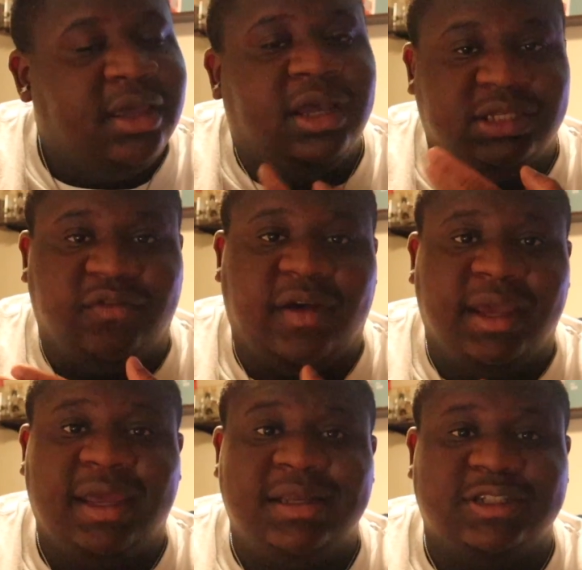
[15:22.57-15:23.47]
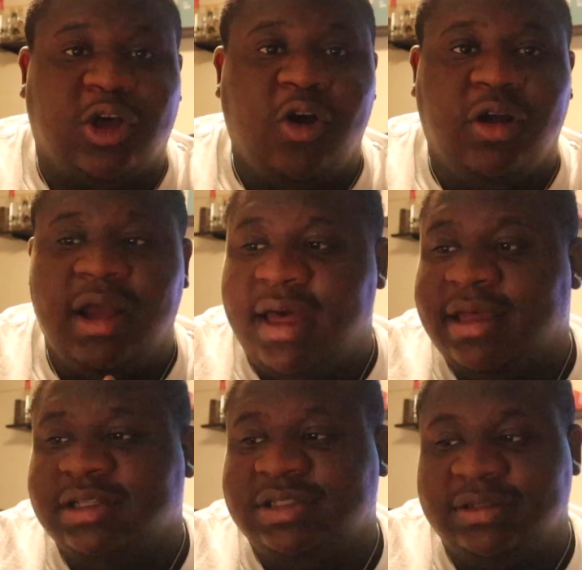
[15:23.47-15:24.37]
Because if I get this car,
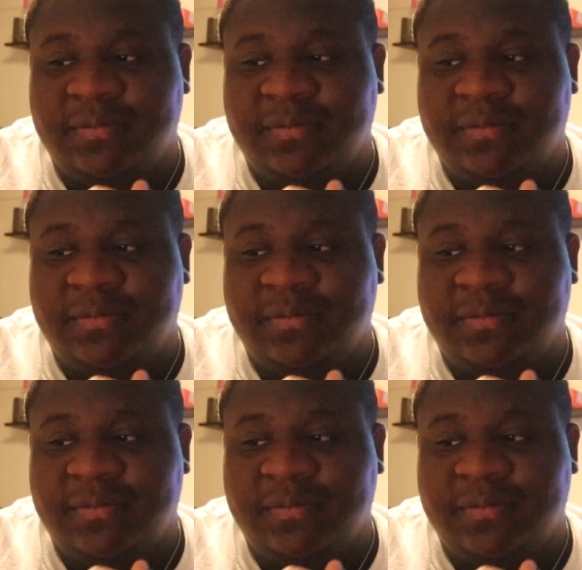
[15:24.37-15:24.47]
guys,